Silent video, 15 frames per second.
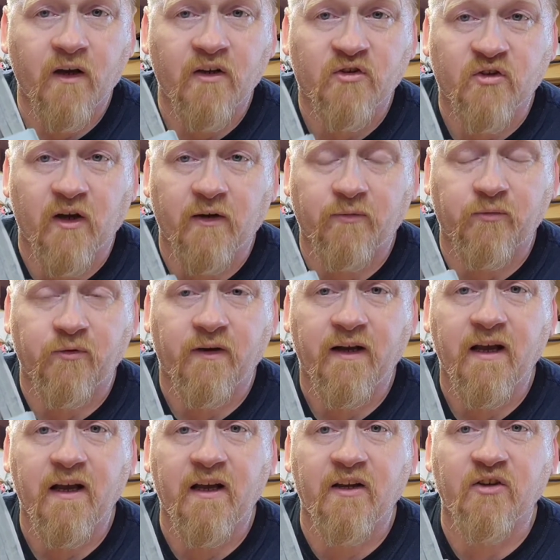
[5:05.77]
is
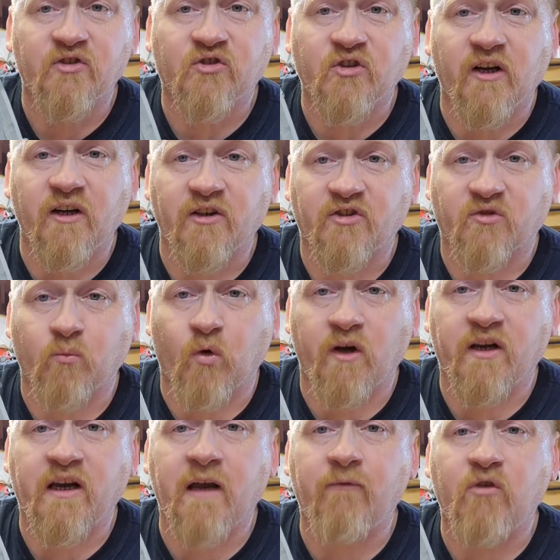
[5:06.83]
just
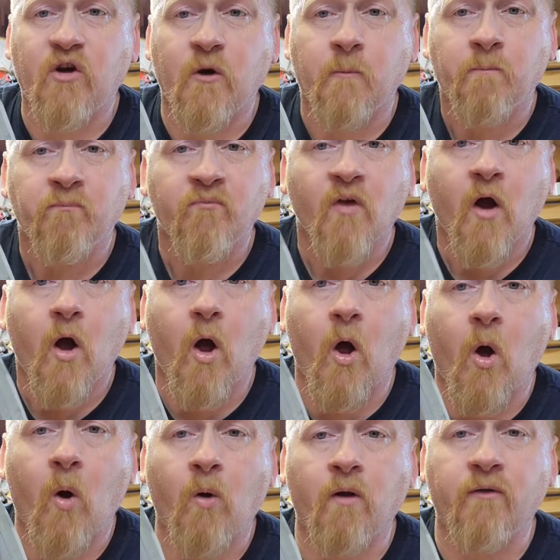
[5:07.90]
what give you
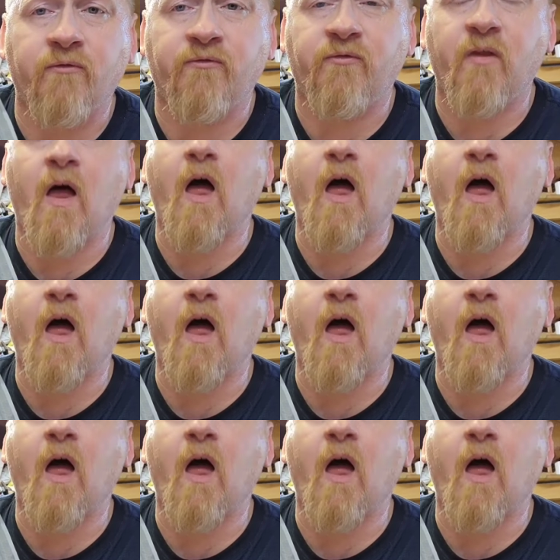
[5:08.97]
all of